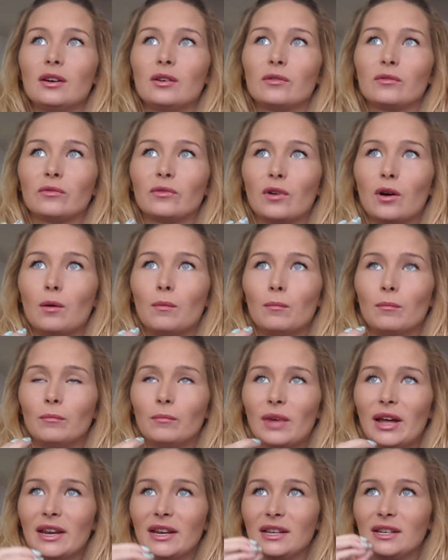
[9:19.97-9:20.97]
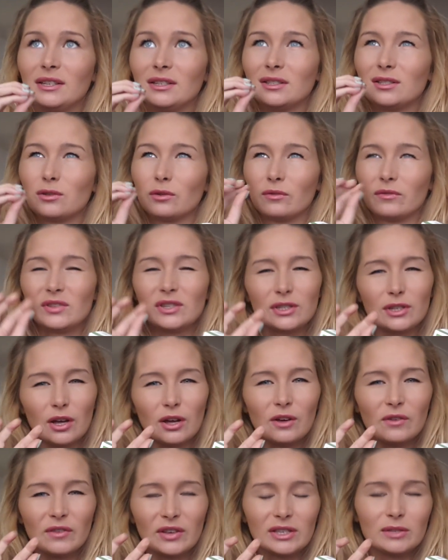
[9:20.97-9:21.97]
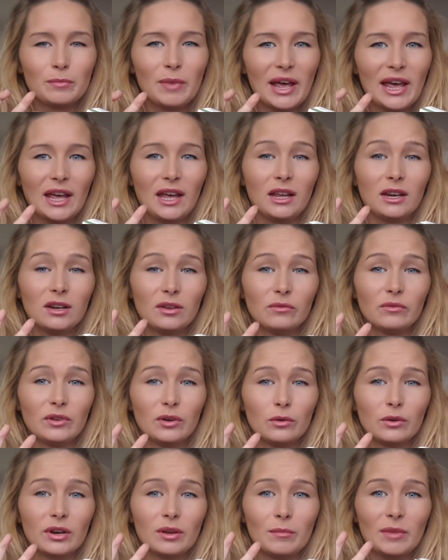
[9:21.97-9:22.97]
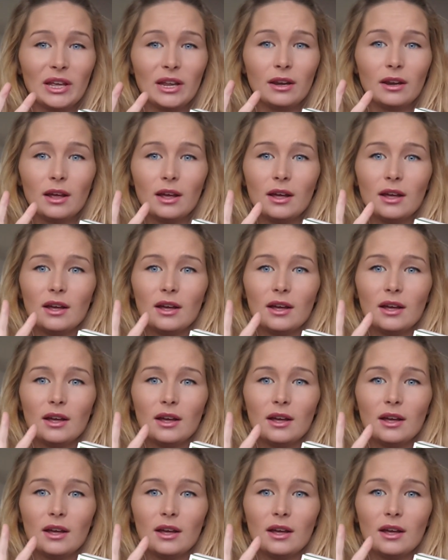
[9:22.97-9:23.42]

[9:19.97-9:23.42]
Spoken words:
from any sort of surface pain, if you know what I mean.